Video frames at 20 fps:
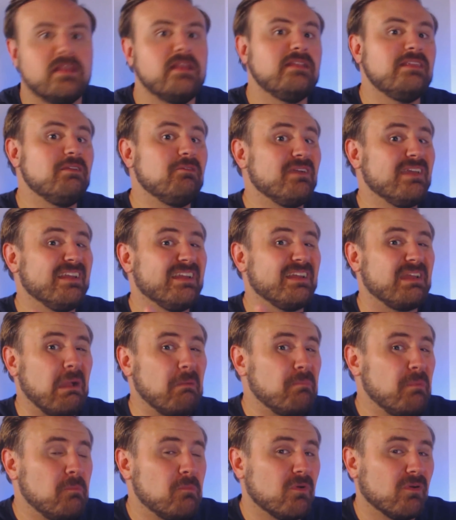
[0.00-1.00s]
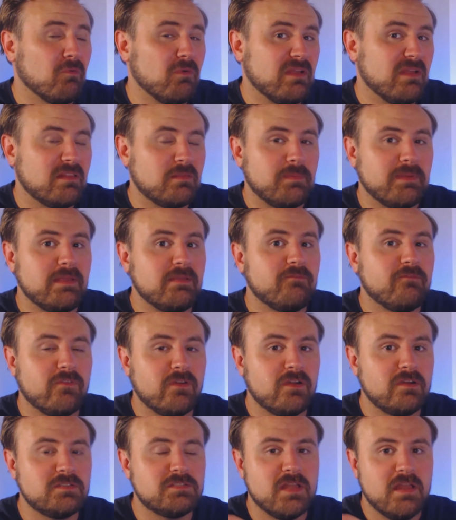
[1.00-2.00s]
And you'll get a couple more wins, but
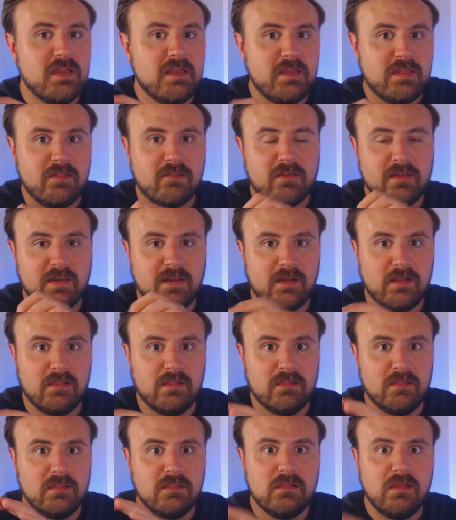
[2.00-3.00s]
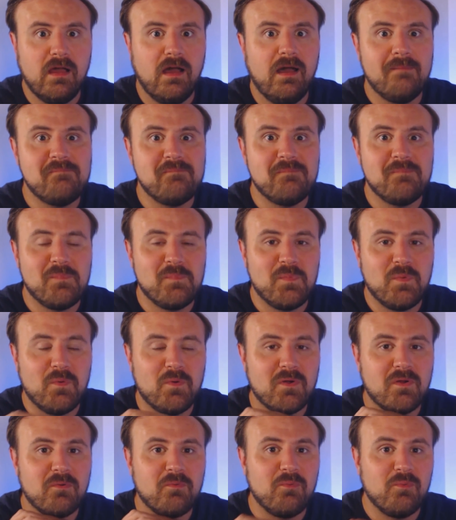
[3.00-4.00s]
first you're going to get a lot
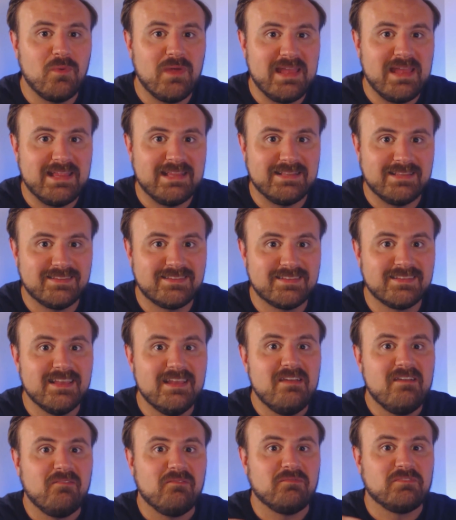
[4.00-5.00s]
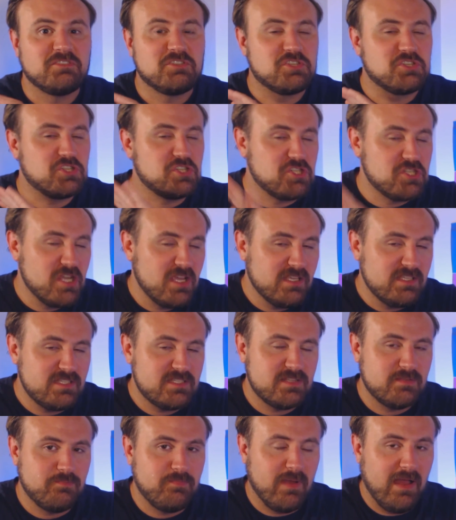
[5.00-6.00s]
more wins
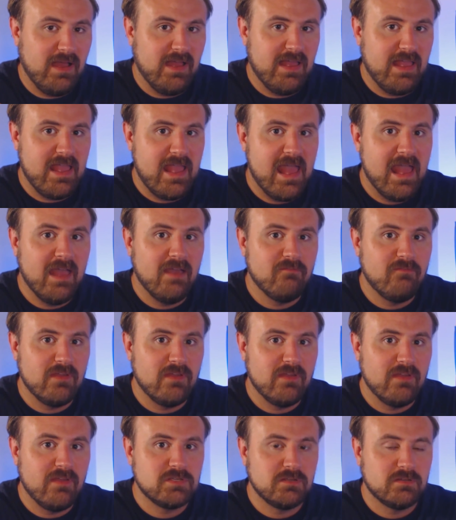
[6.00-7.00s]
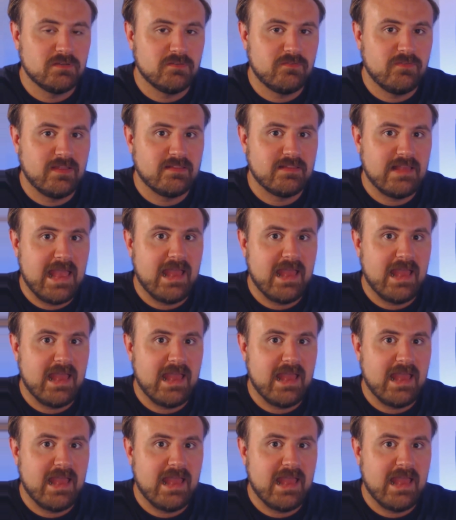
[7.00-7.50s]
just by having chill defense